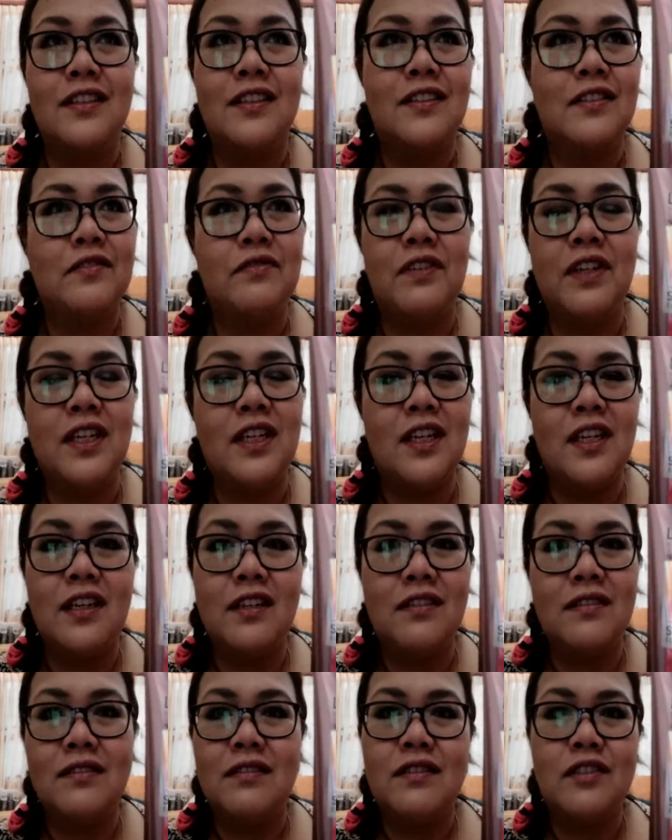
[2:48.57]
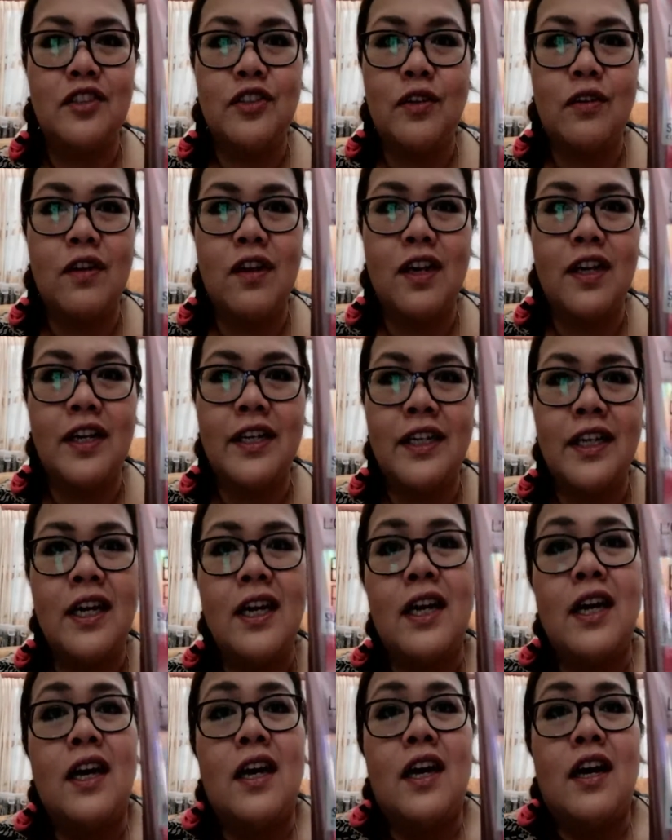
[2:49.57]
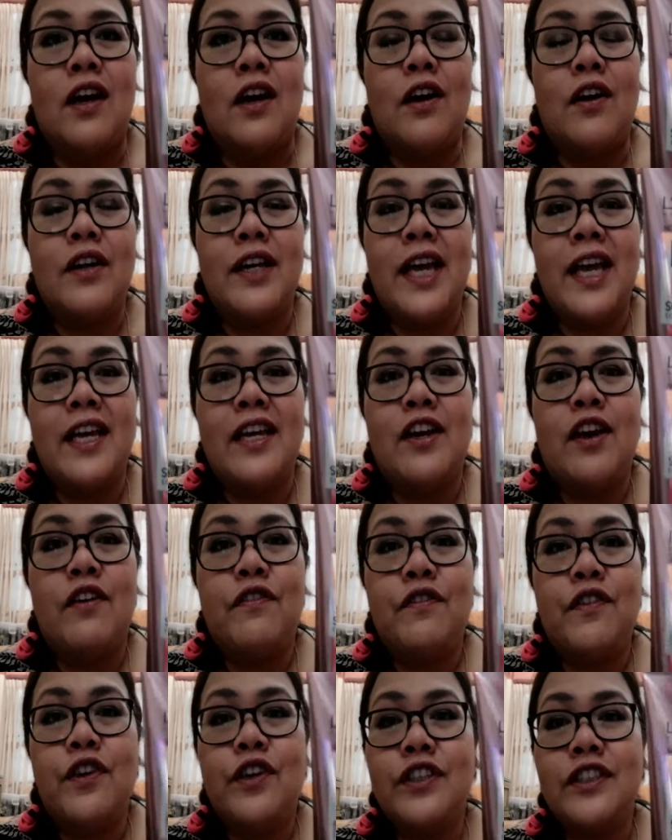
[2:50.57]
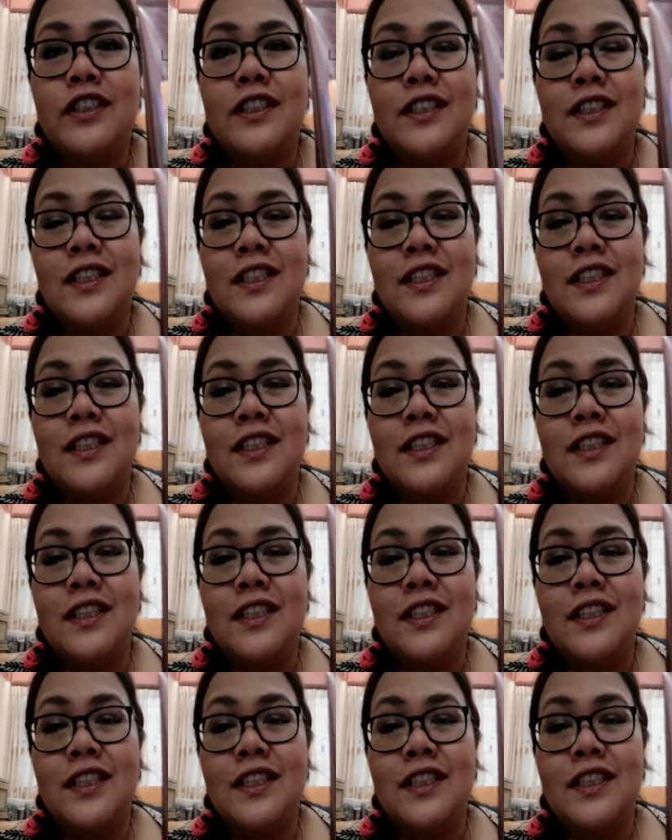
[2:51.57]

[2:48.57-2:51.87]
it's raining so hard. Okay, of course,